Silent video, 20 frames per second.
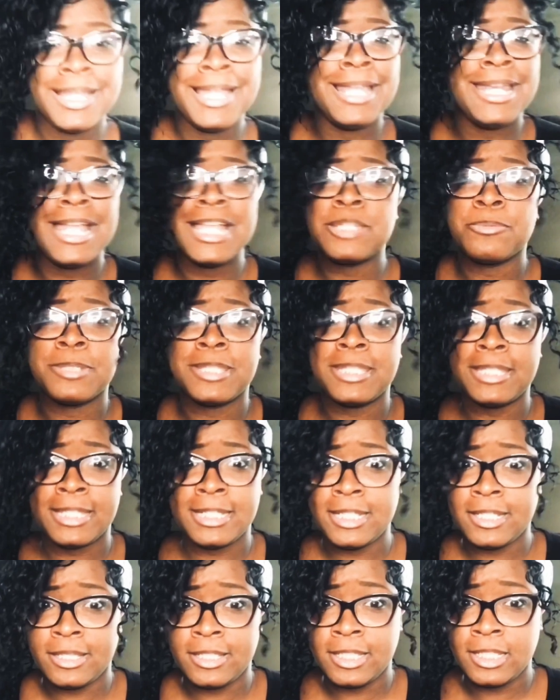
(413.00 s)
as with
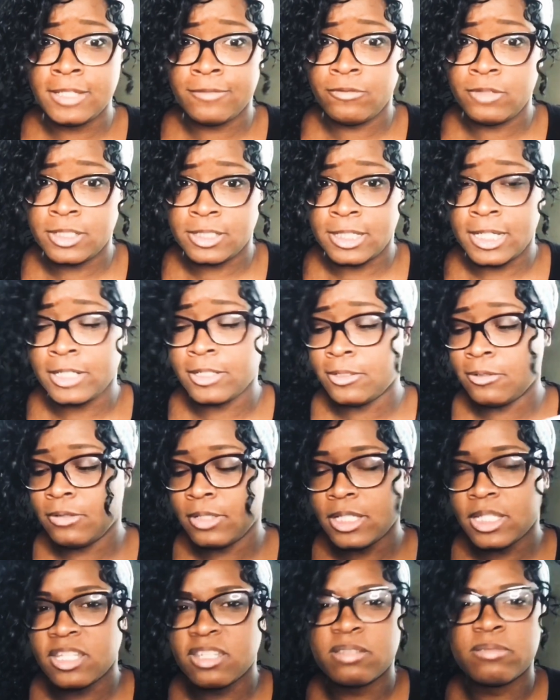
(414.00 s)
anything, if you decide to do
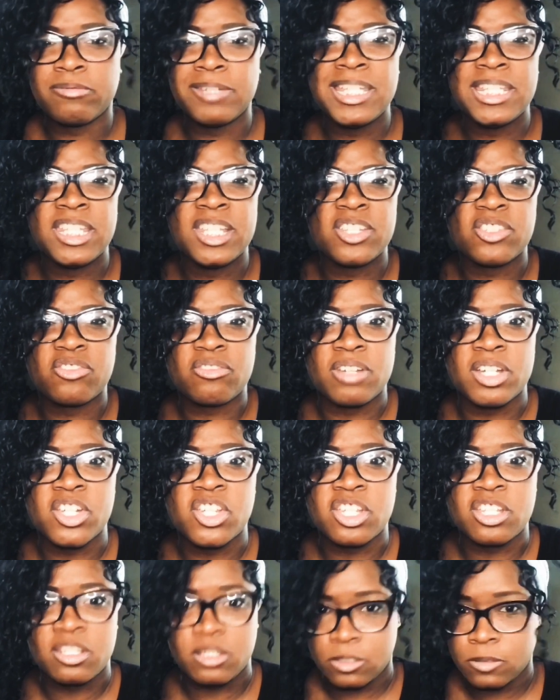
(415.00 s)
this, read the
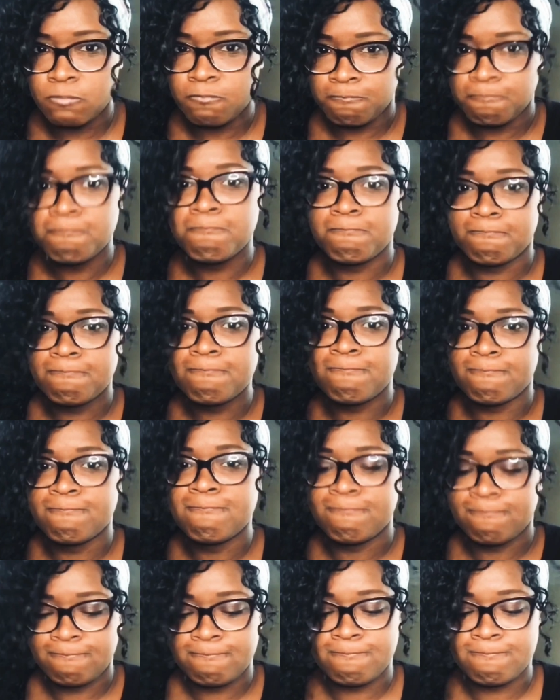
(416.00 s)
instructions.
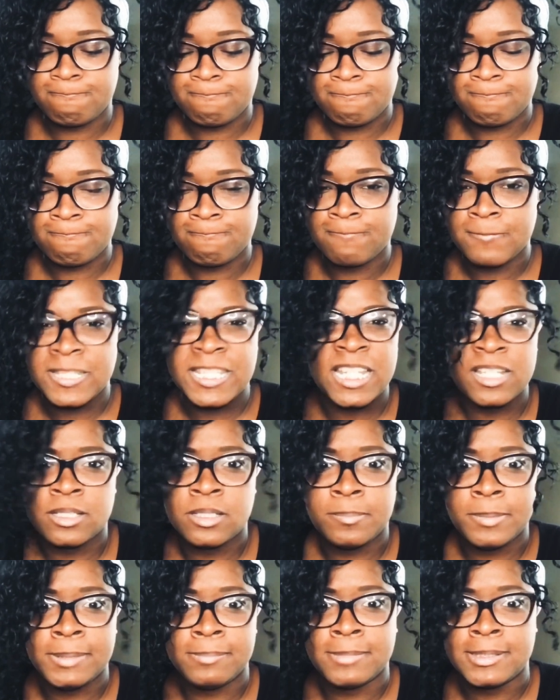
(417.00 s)
I could be
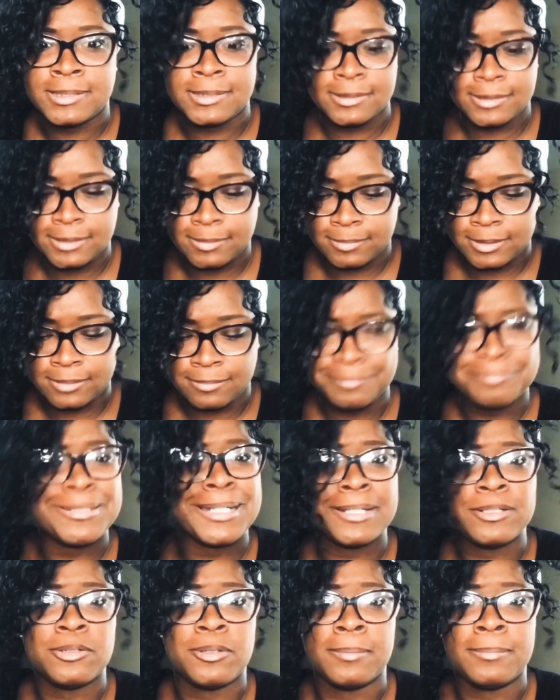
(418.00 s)
missing something, but I know
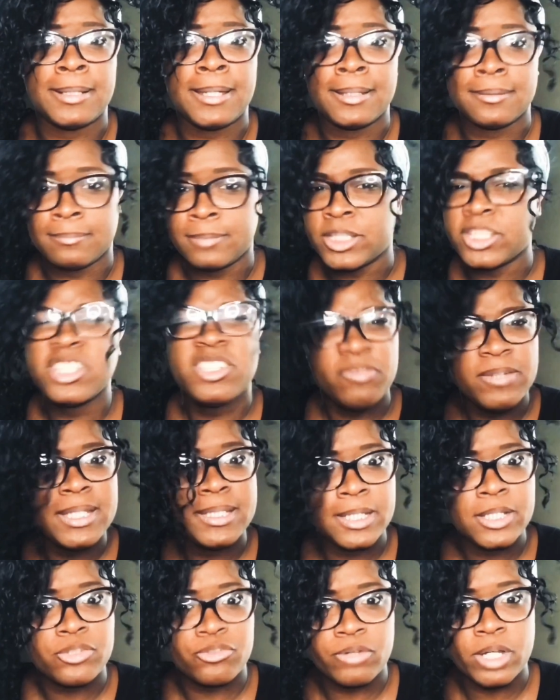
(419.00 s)
I'm not. But read the
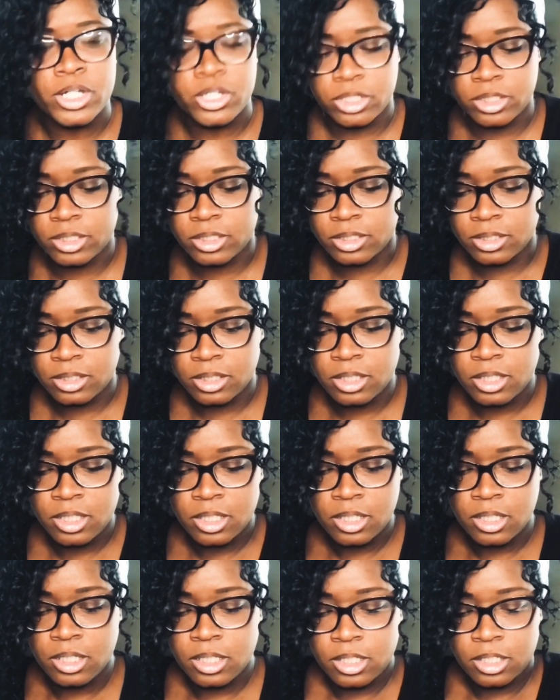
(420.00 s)
instructions.
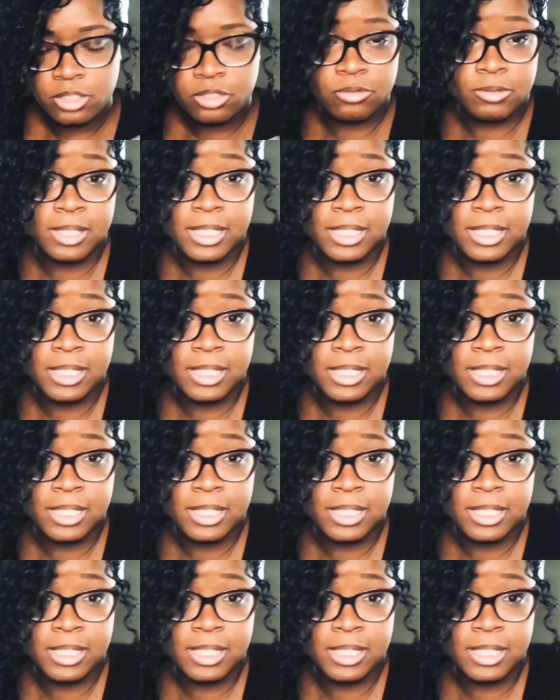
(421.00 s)
So again,